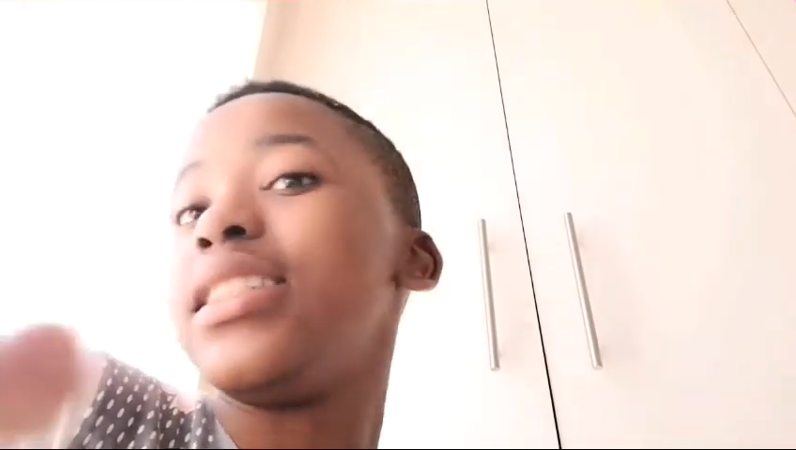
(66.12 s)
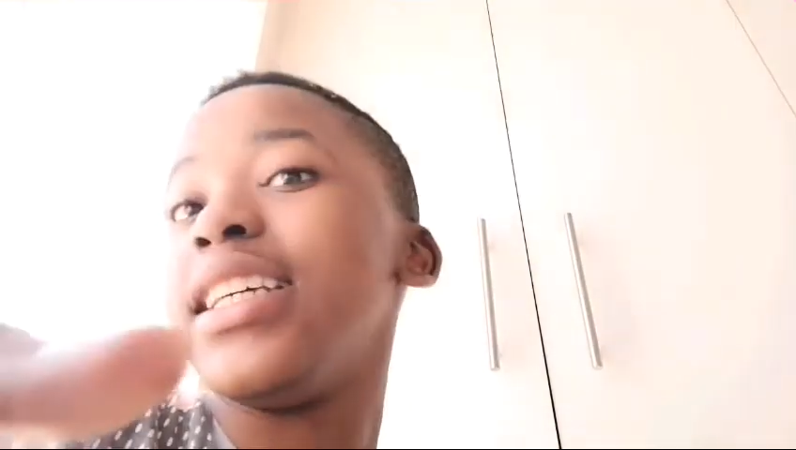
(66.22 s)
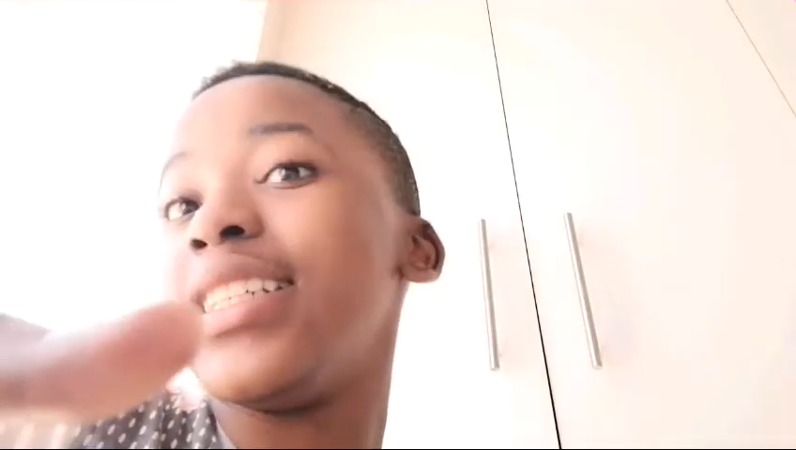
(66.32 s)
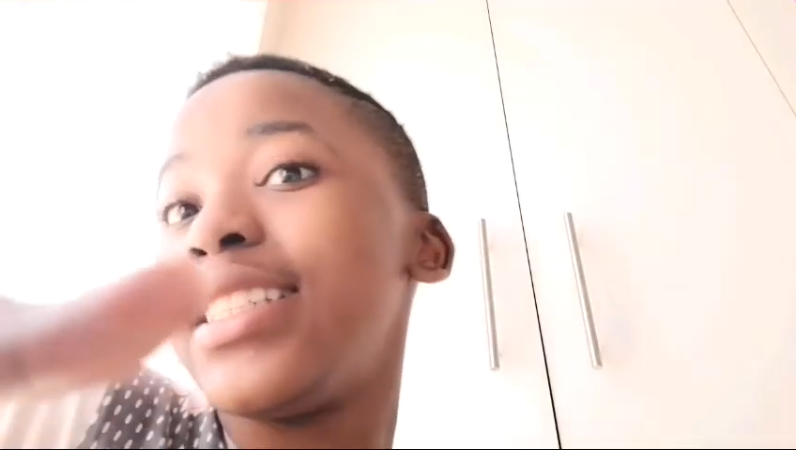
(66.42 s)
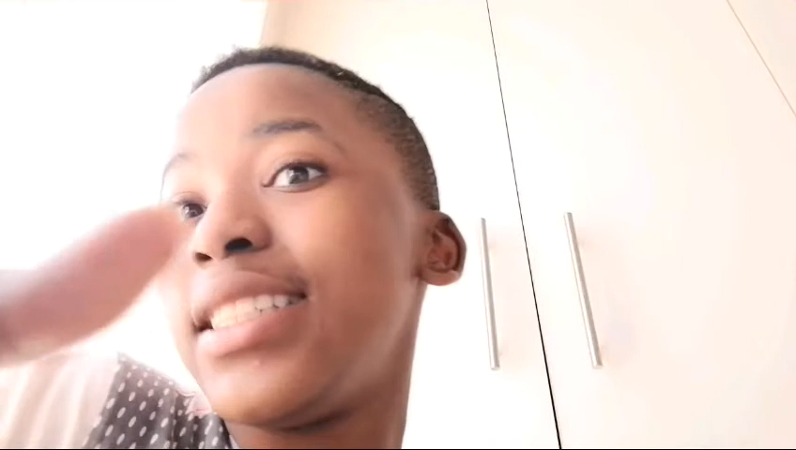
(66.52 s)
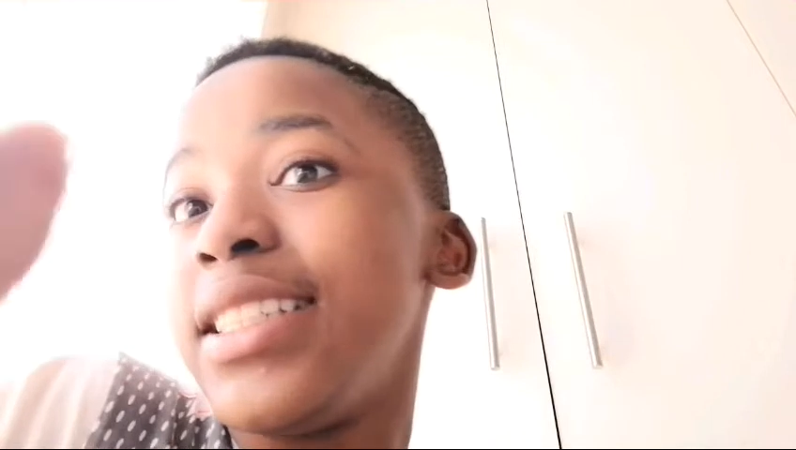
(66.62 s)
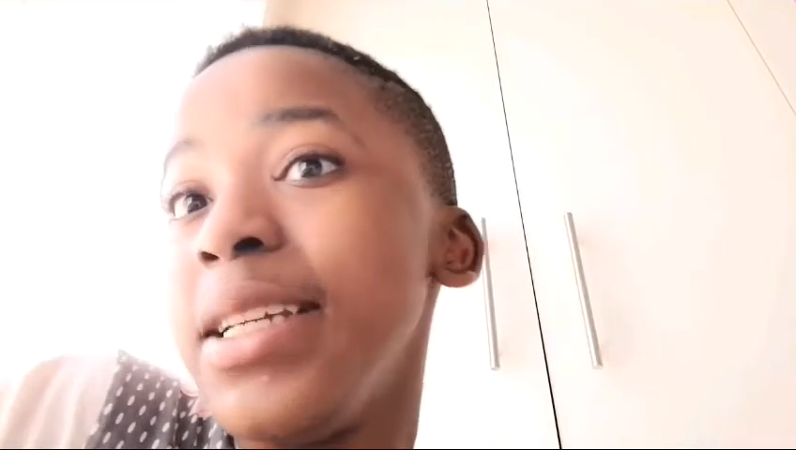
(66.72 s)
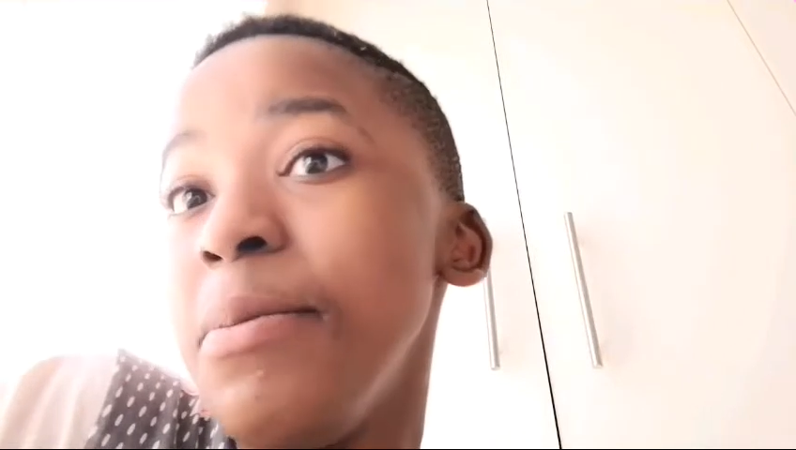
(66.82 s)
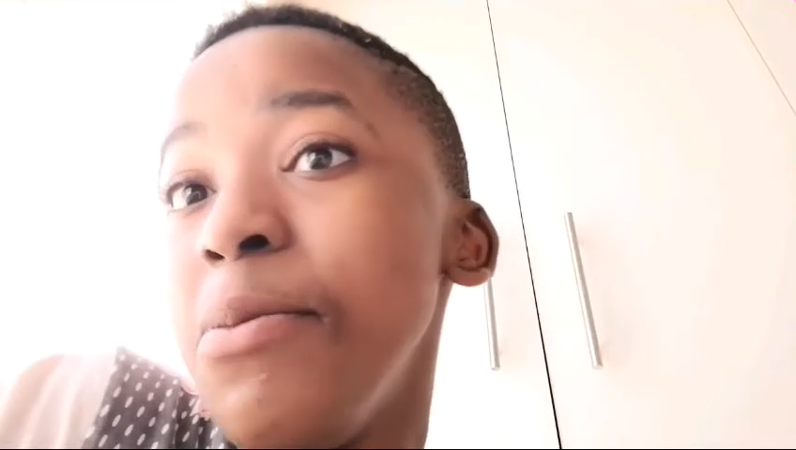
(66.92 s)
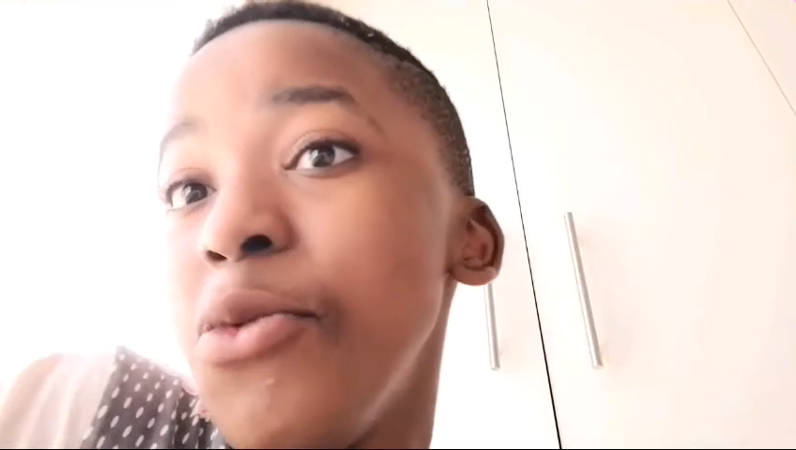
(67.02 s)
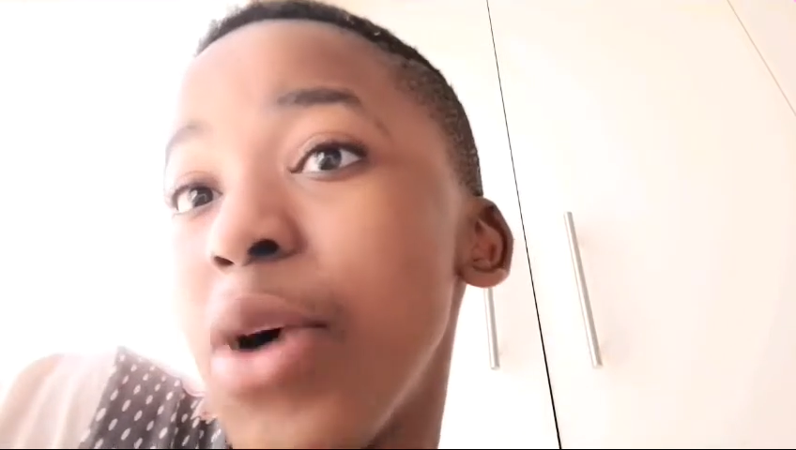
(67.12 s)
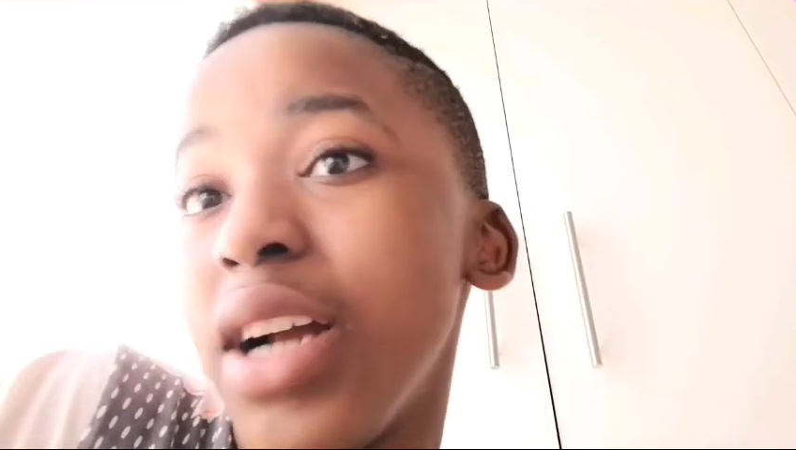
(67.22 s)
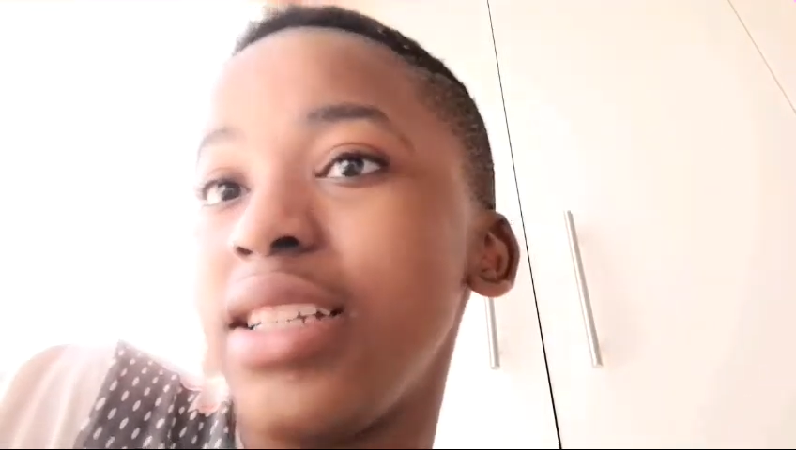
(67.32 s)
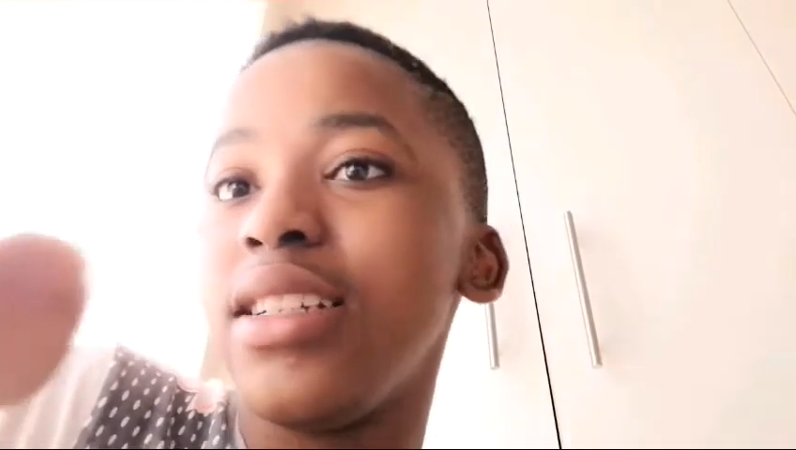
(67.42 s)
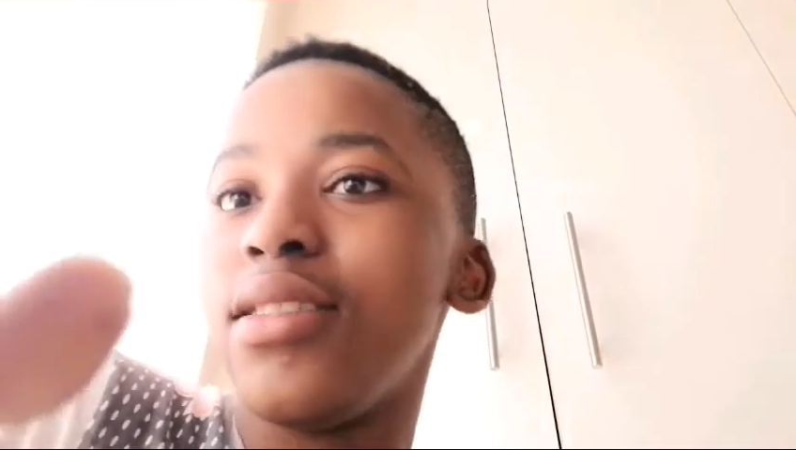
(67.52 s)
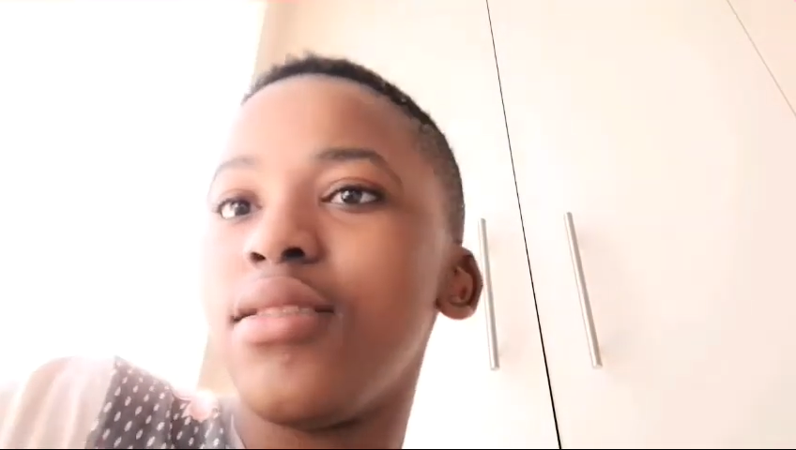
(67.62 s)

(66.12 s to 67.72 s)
the sim one